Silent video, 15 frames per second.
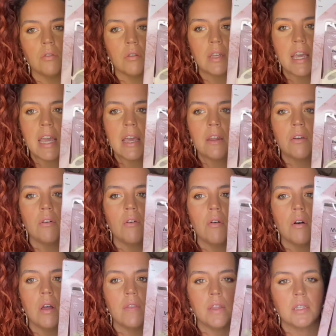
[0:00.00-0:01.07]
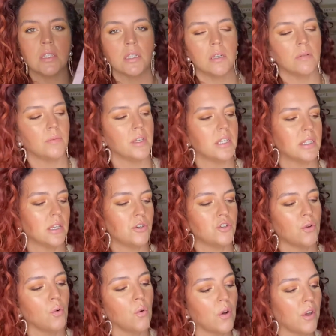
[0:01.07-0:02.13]
candle, and then some essential
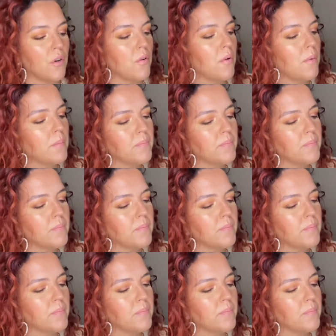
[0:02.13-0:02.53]
oil.